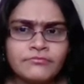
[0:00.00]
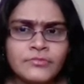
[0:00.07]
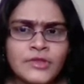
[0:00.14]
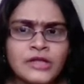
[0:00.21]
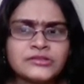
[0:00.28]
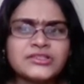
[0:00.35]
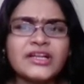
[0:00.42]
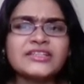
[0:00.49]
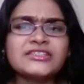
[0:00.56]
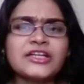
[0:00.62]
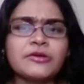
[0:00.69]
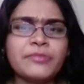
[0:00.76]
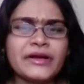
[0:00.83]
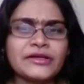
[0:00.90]
So, let's
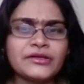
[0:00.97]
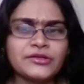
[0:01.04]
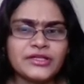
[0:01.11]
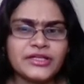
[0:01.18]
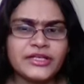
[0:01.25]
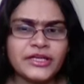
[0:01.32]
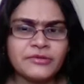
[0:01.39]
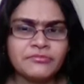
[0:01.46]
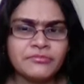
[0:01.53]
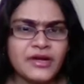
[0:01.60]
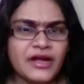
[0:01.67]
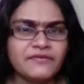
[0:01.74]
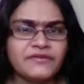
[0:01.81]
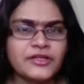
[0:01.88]
come back to the game
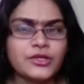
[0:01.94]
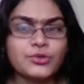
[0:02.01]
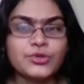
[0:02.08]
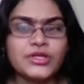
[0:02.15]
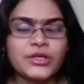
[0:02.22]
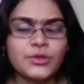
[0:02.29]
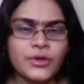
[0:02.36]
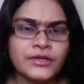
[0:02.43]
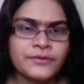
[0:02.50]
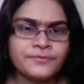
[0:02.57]
after rook e1.